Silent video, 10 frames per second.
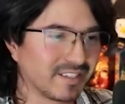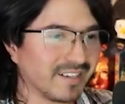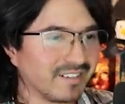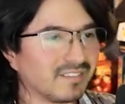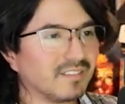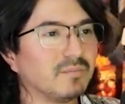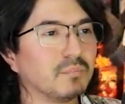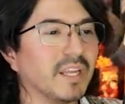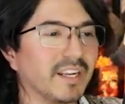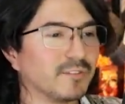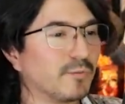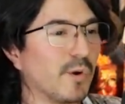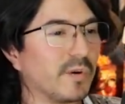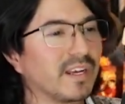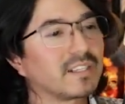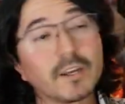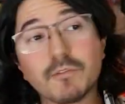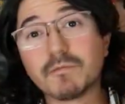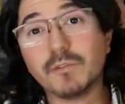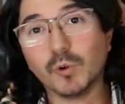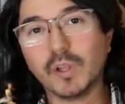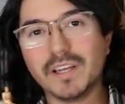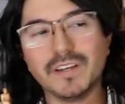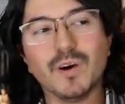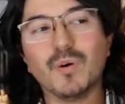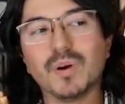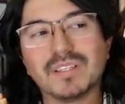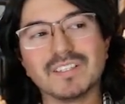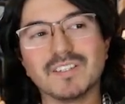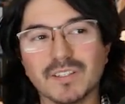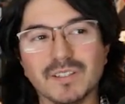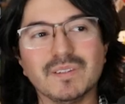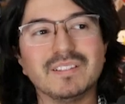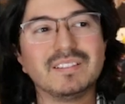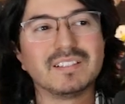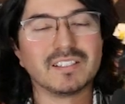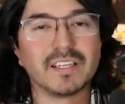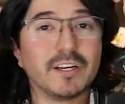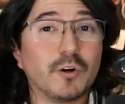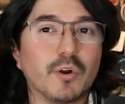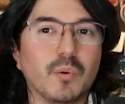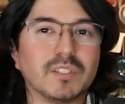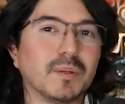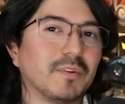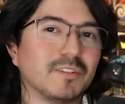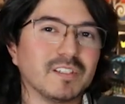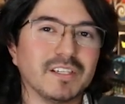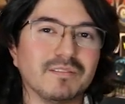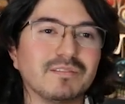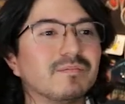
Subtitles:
said, playing against rogue decks, I don't fully know what to do. Because I don't know what's up their sleeve.